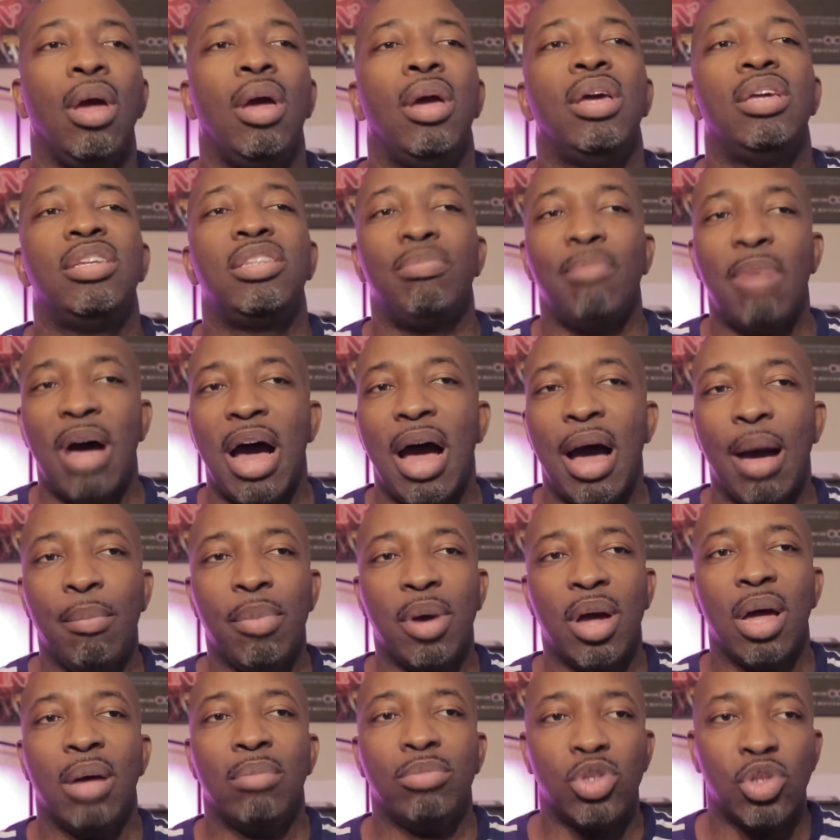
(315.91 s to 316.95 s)
His
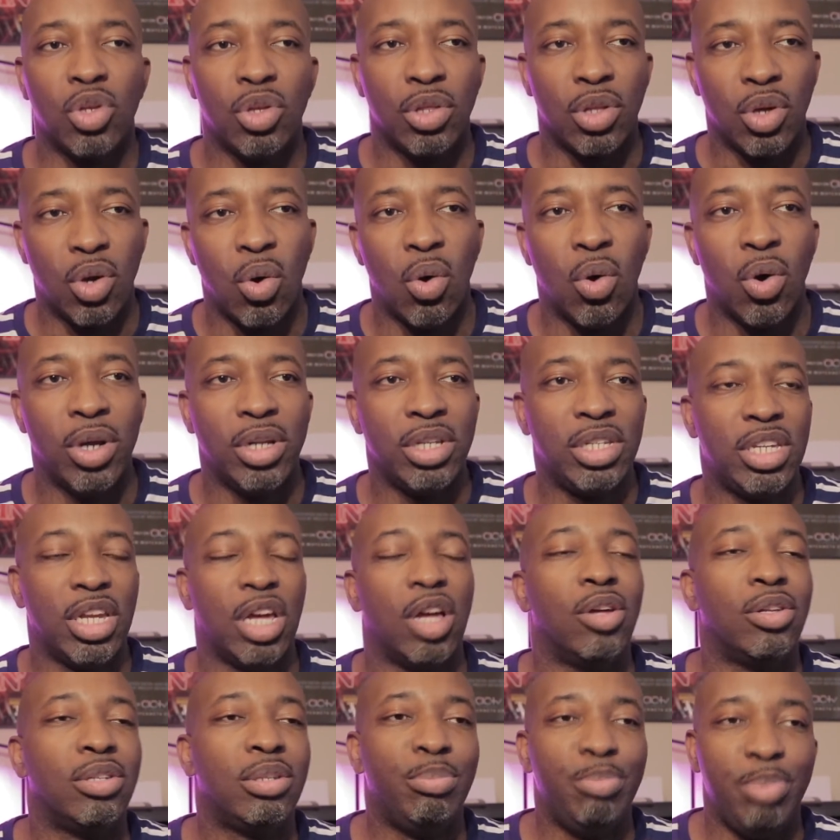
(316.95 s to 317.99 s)
mom comes on the court,
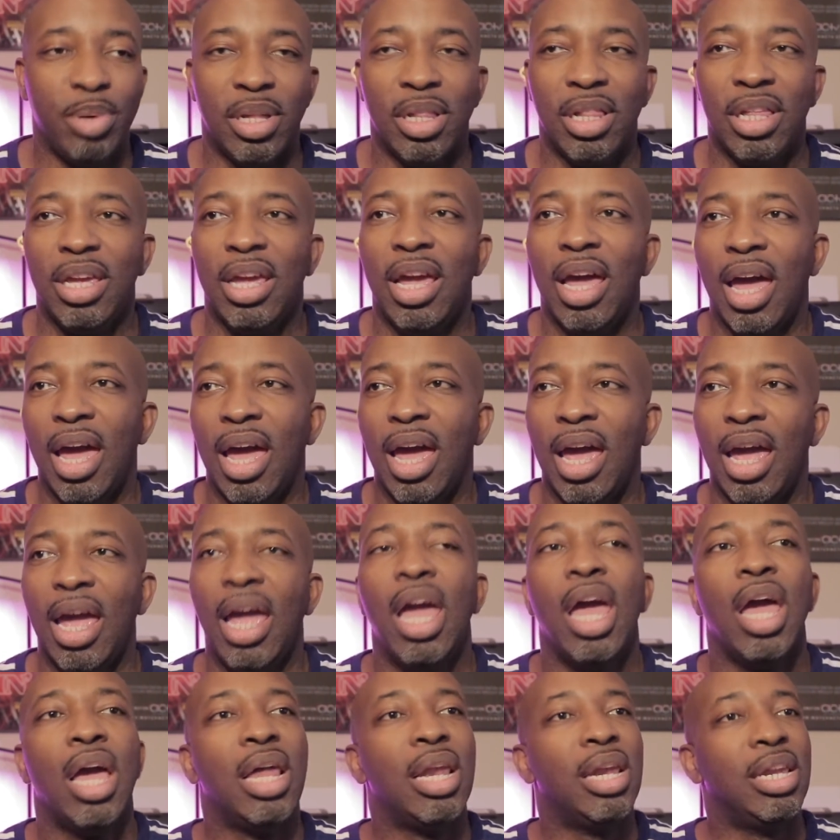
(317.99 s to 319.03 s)
tells Billy,
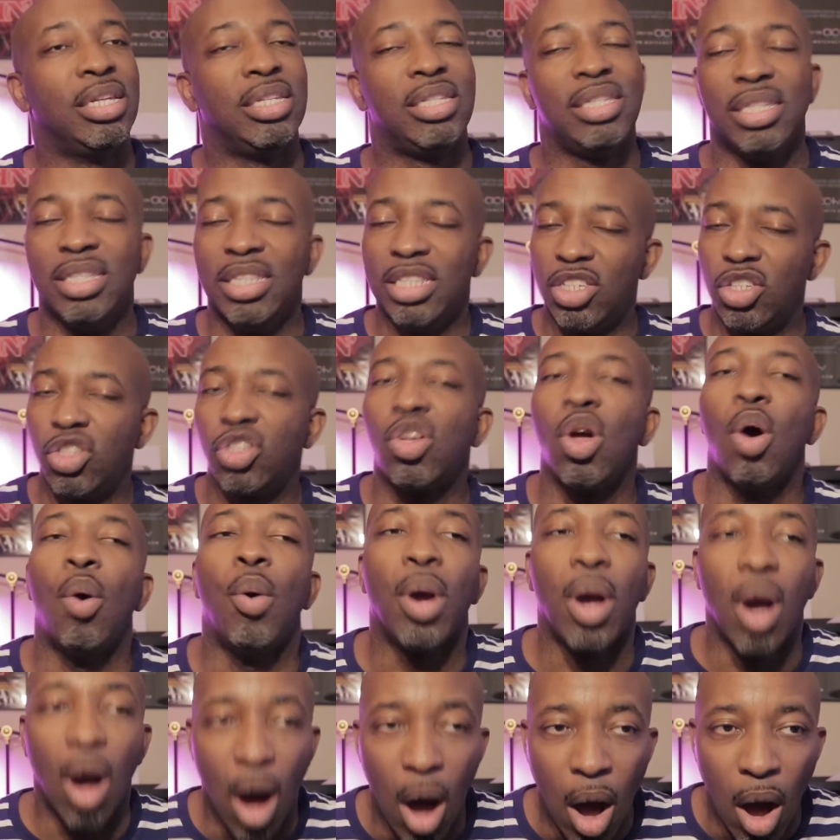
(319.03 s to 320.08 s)
hey, listen, this is
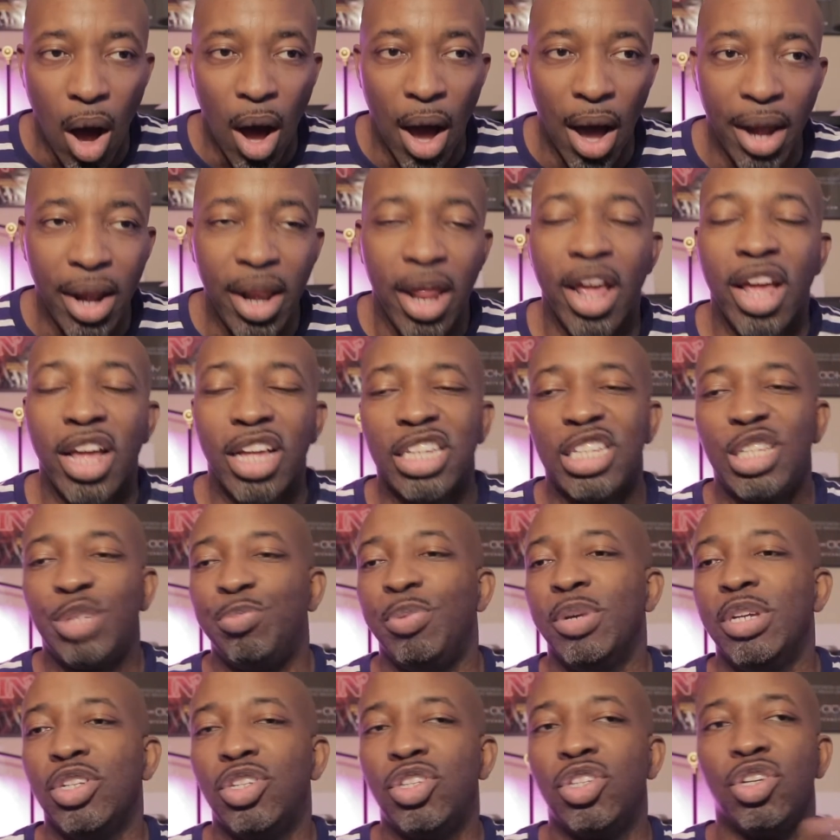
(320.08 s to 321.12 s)
going on.
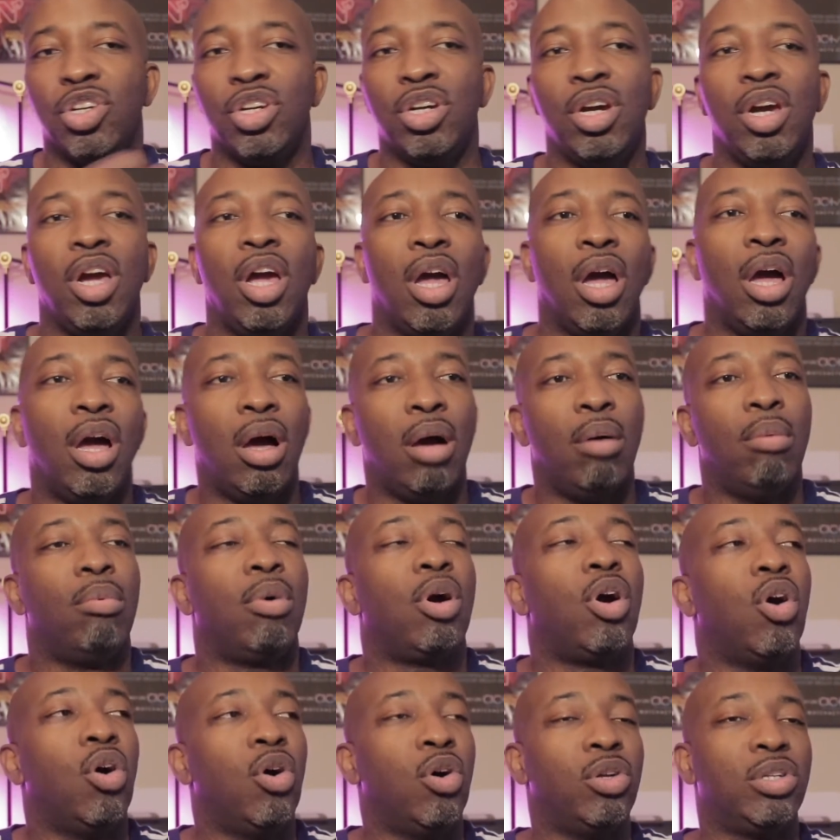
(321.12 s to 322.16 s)
Spencer
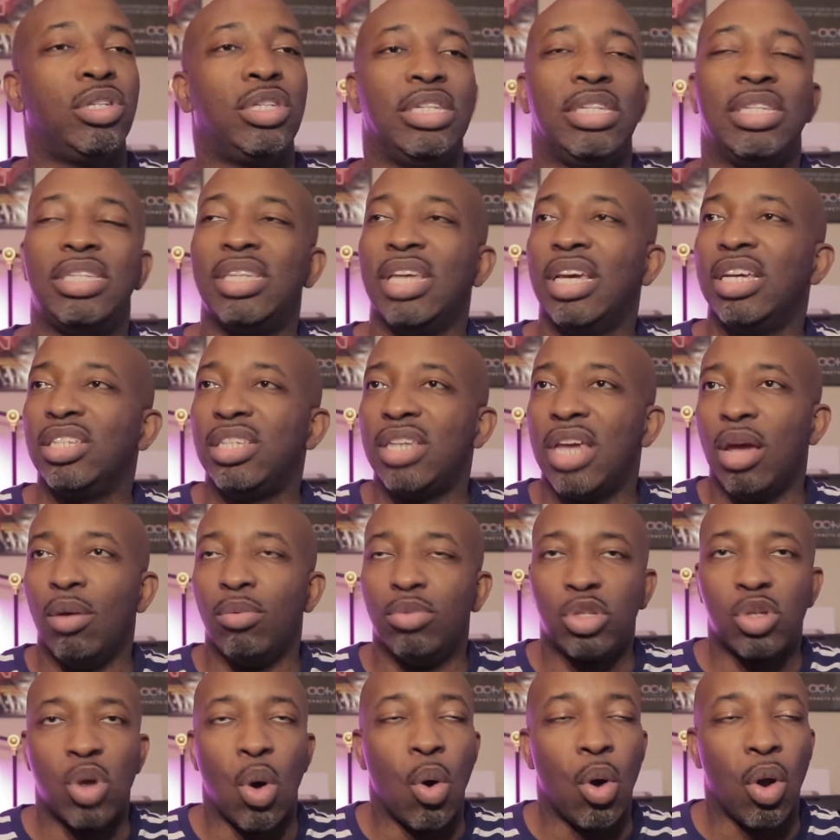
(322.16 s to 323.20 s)
goes and says, hey,
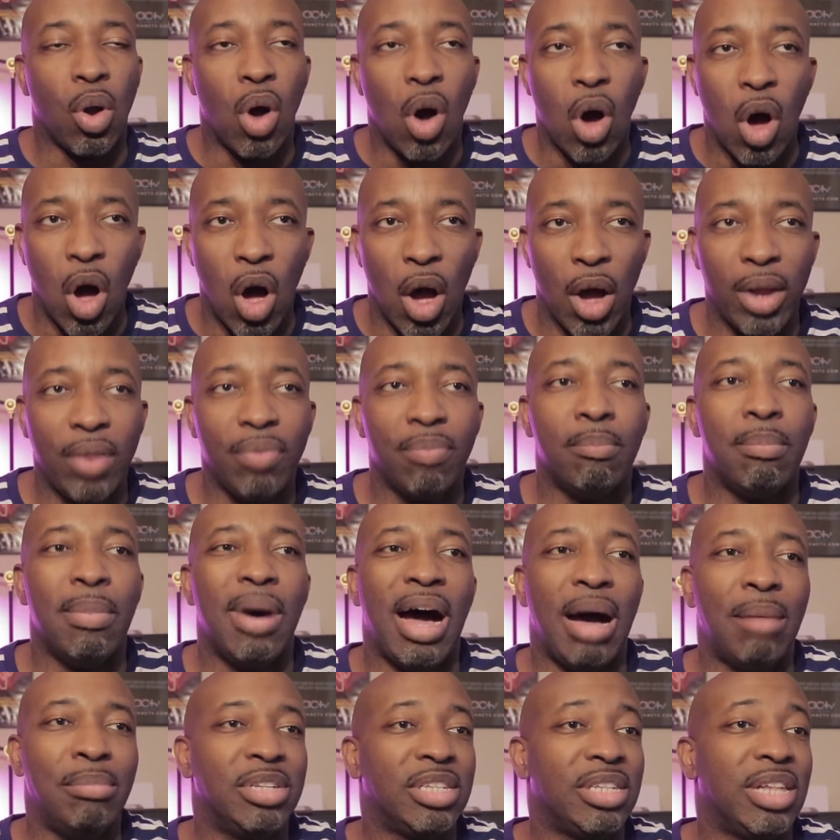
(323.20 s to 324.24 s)
what's going on?
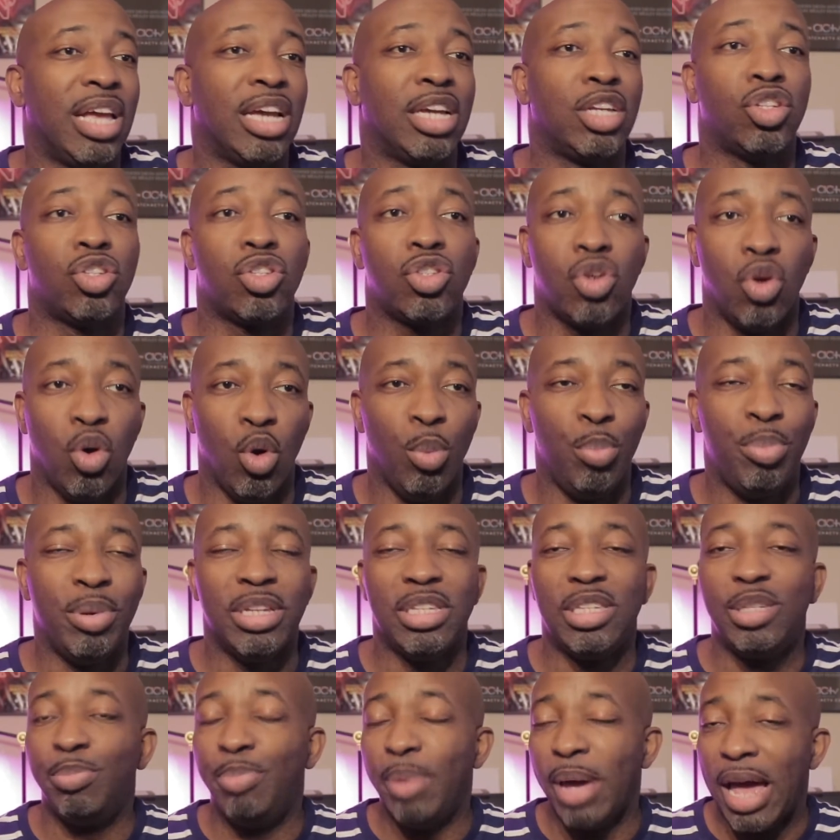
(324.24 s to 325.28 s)
Mom is like, it's Coop,
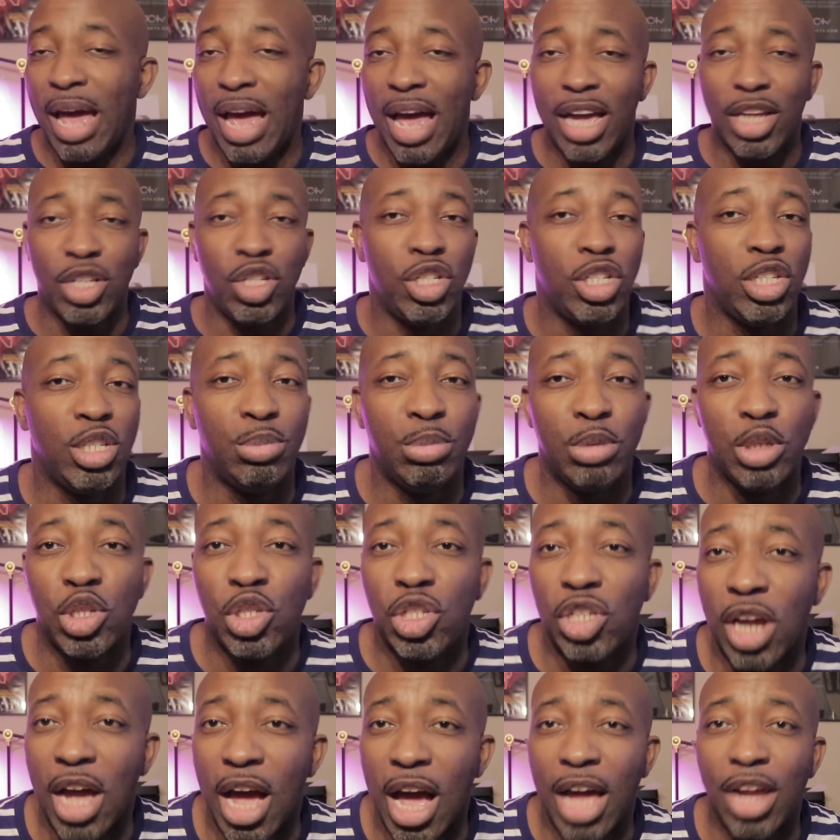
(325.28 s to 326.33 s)
it's bad, she's been
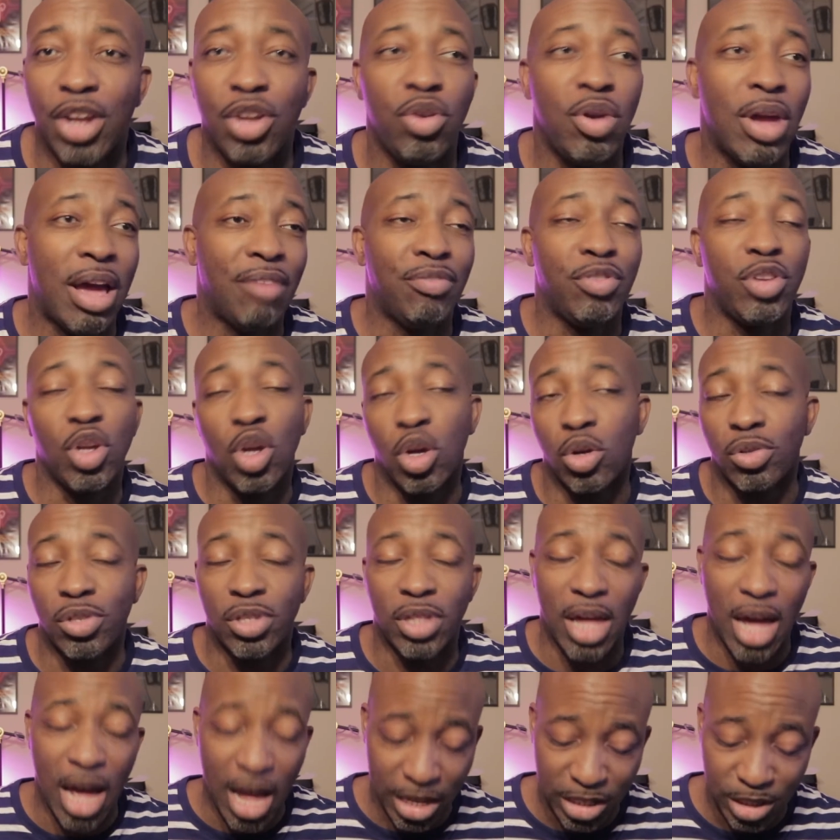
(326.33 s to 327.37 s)
shot, you have to go to
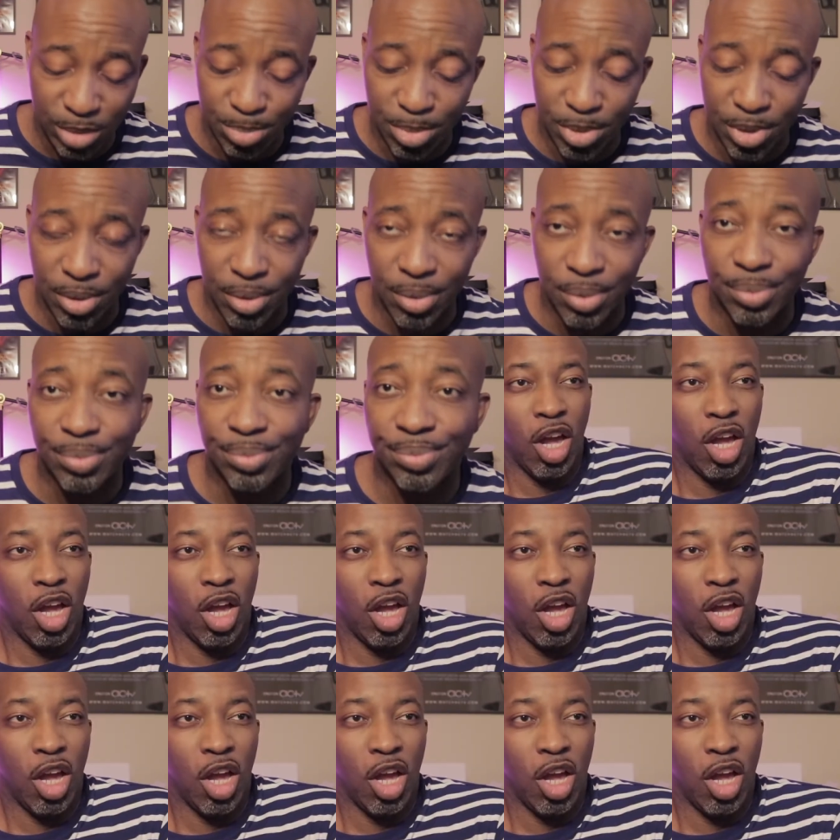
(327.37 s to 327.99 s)
the hospital.